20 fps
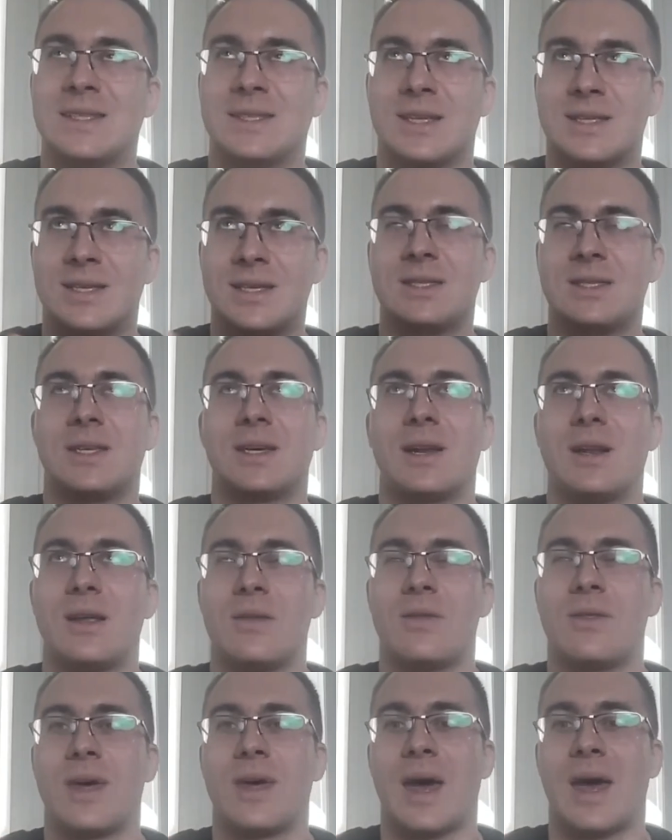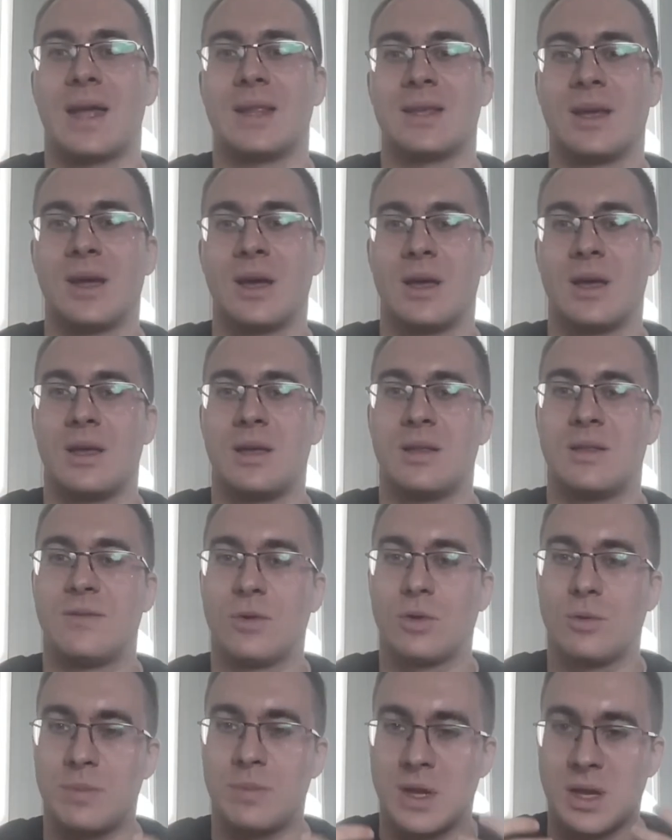statistically that it
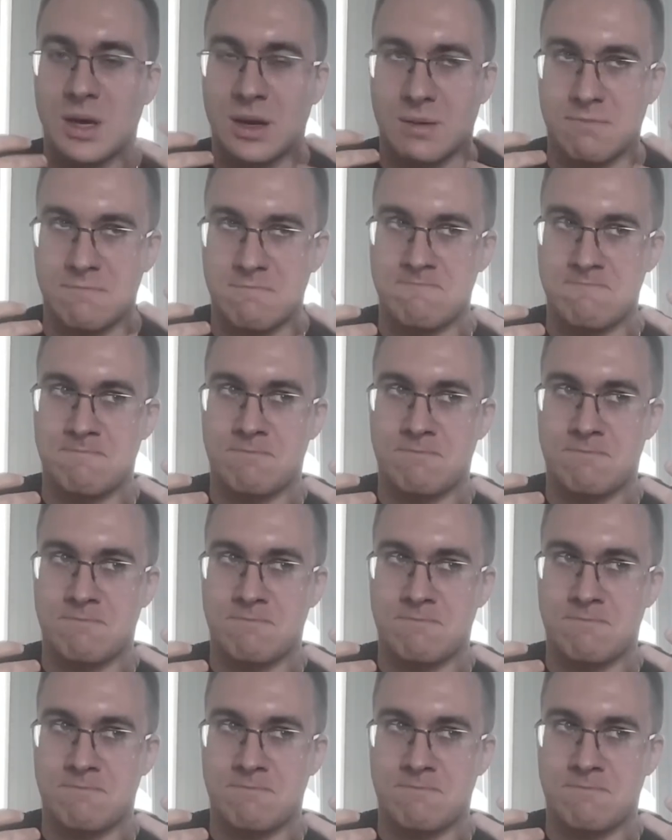will be